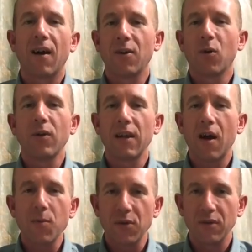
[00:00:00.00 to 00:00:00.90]
are totally
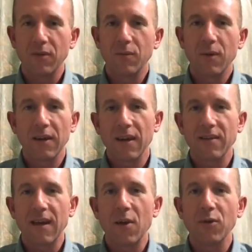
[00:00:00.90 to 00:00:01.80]
optional when it gets
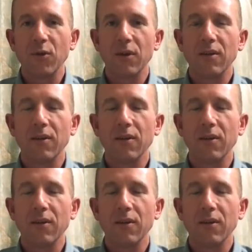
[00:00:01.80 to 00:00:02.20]
down to it.